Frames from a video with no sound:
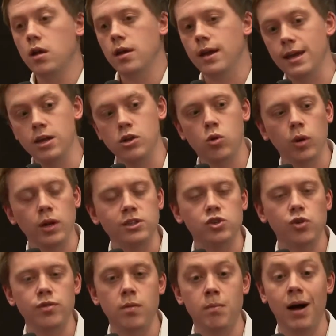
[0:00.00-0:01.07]
Equally,
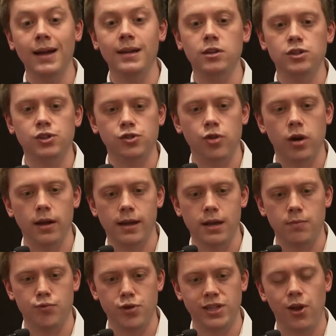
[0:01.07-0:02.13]
during the miners' strike in
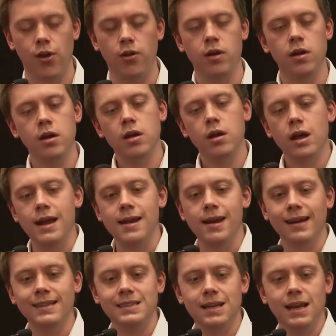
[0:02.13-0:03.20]
Britain in
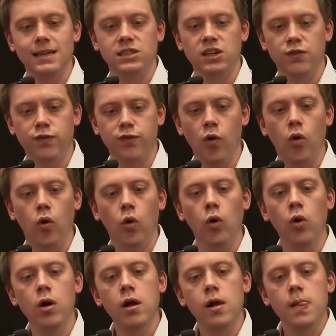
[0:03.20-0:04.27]

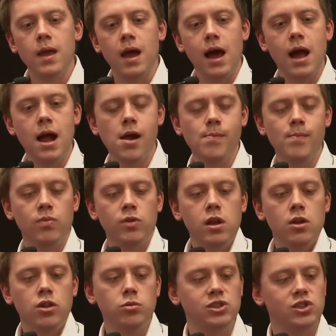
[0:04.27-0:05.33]
1984, um,
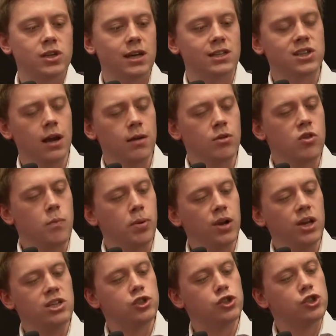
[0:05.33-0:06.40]
there was a time when the
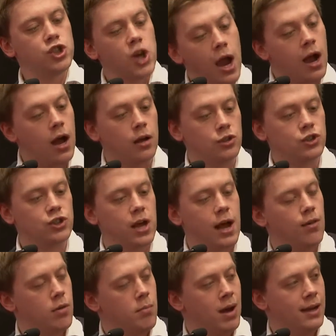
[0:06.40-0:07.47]
police charged
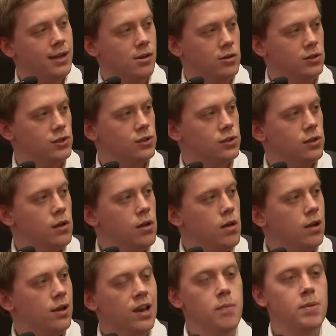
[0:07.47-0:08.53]
at the miners.
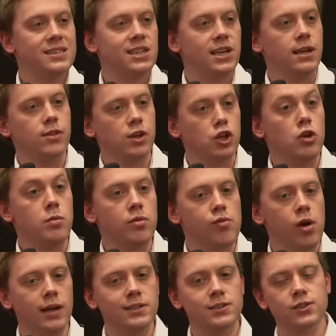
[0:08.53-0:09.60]
Liberty, the human
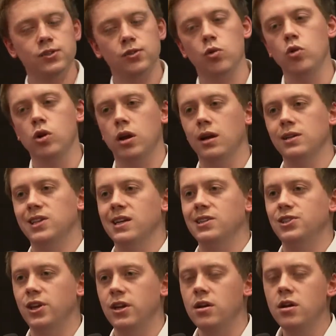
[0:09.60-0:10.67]
rights
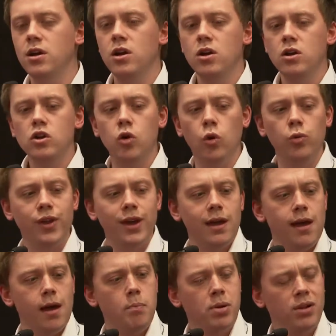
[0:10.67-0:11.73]
organisation, called
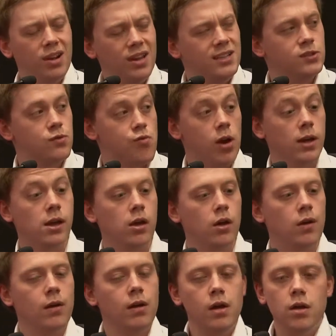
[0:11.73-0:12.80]
it a police riot.
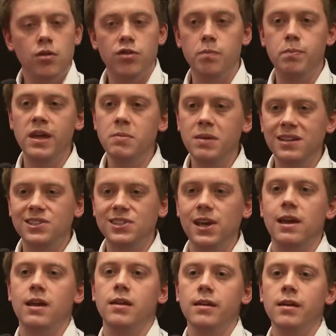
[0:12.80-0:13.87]
The
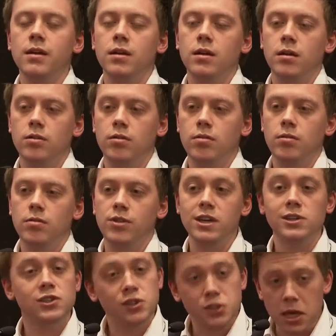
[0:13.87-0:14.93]
BBC, the
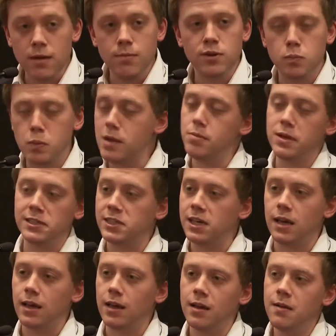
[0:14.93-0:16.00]
esteemed
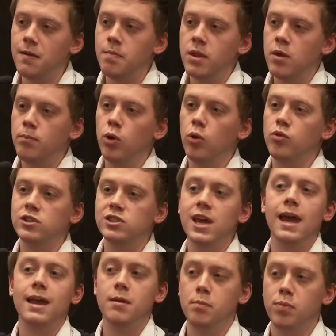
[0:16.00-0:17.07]
BBC, put the
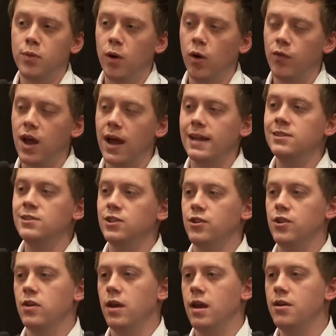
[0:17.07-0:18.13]
tape of that
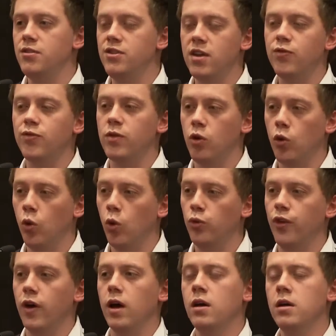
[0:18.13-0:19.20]
incident in a different
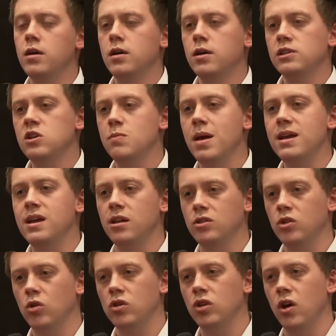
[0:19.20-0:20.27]
order to make it
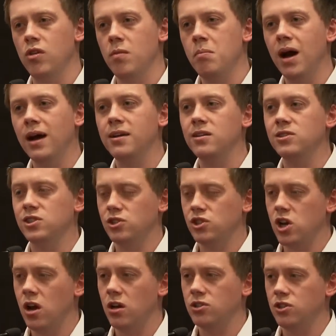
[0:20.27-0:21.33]
look like the miners had
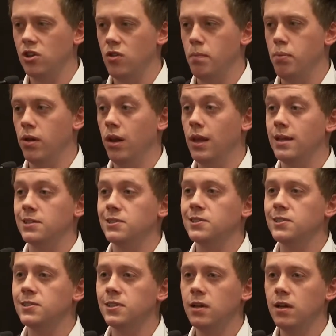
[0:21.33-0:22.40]
charged at the
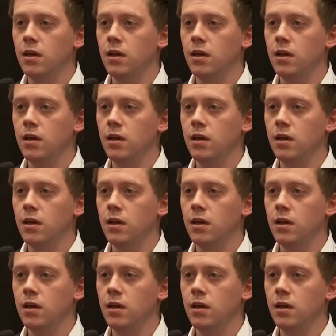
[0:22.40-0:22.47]
police.